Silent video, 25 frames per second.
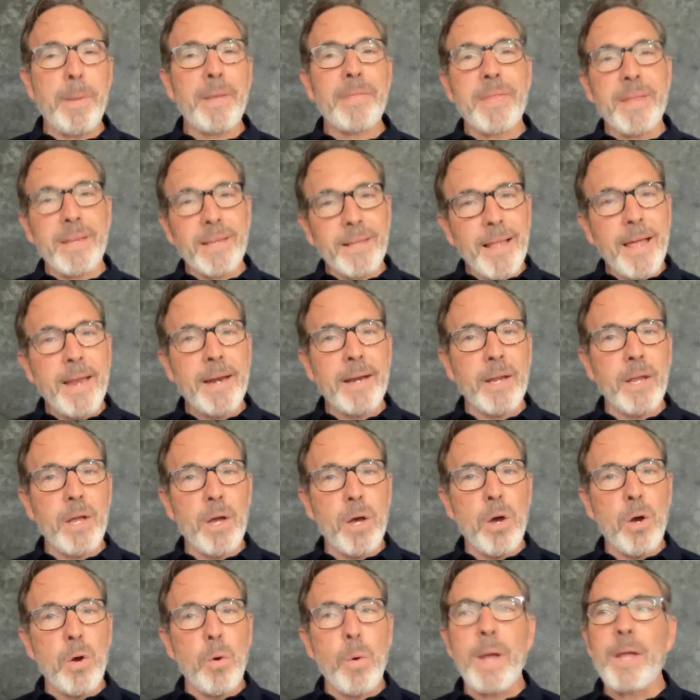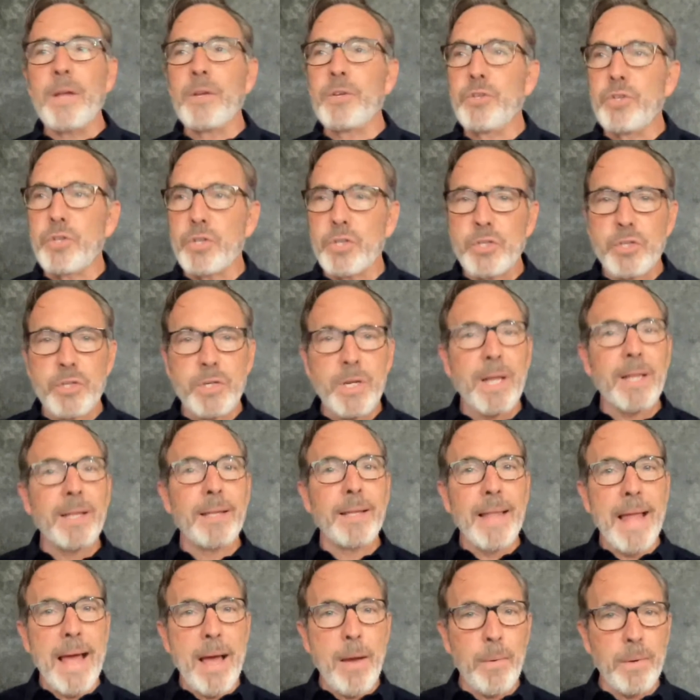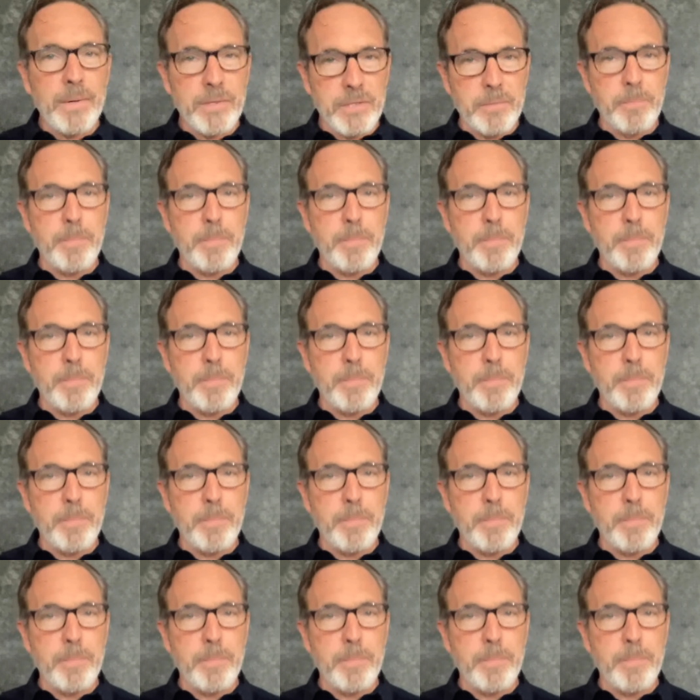but then let it go and just allow it